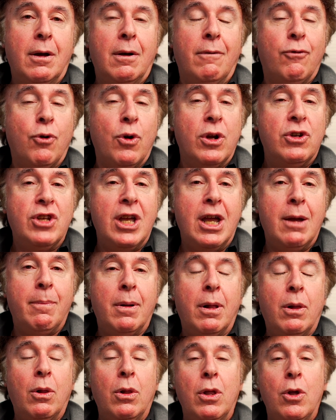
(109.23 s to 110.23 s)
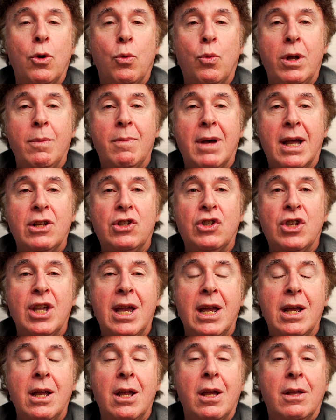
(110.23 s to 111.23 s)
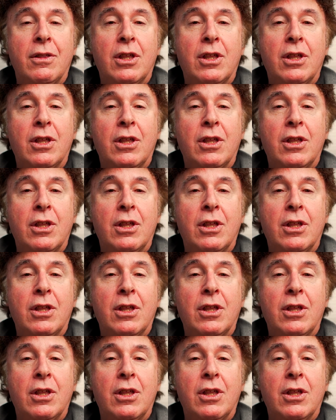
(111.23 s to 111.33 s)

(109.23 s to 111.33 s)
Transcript: For example, we might say